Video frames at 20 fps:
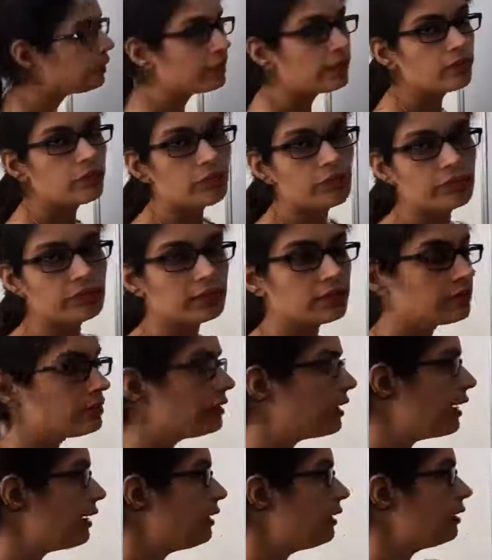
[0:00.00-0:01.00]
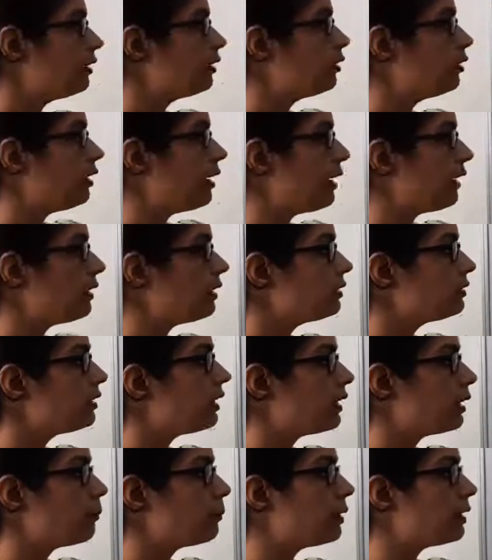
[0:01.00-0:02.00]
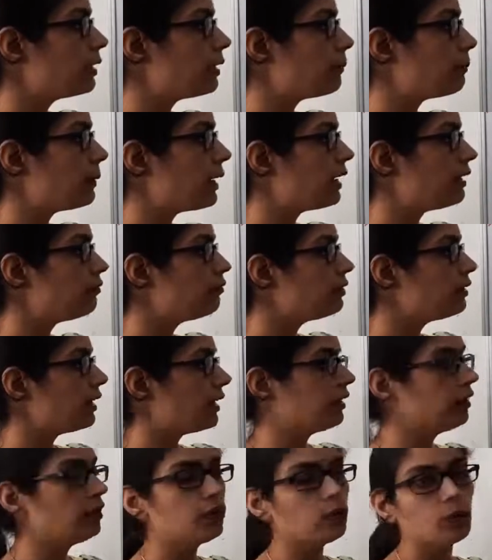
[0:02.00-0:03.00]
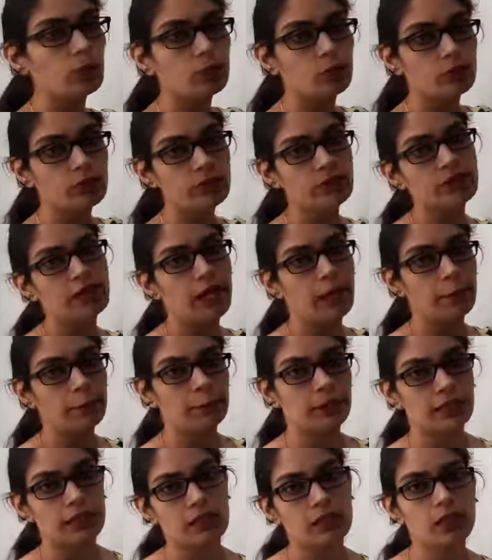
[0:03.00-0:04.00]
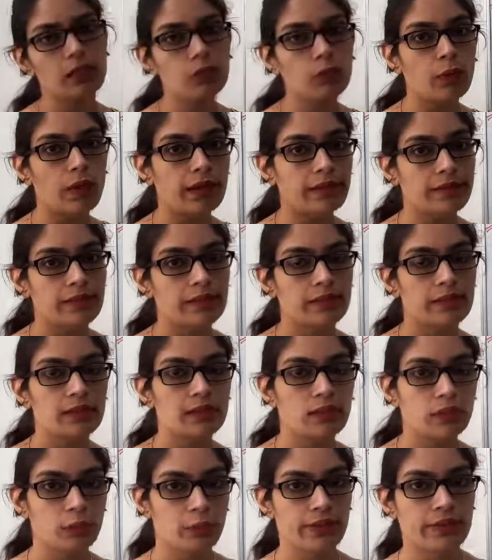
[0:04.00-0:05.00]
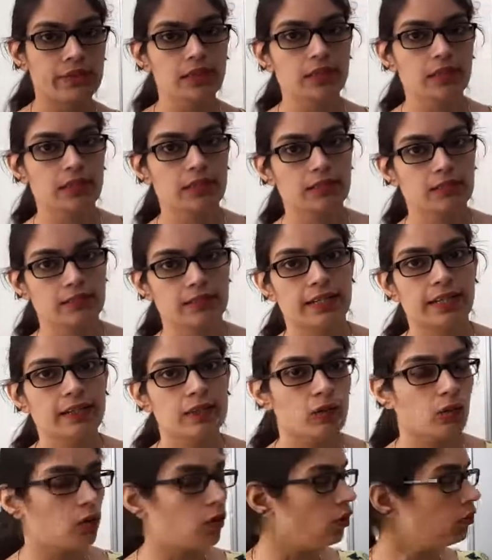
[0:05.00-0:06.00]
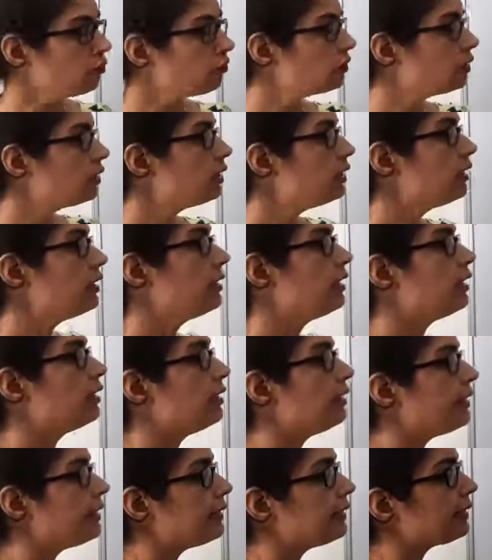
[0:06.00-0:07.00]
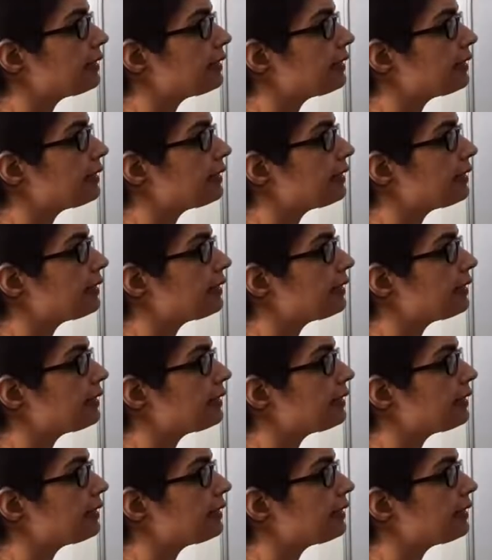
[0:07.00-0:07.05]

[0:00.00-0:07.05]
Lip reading: difference is that n is getting multiplied with n, due to which I am getting a quadratic equation instead of linear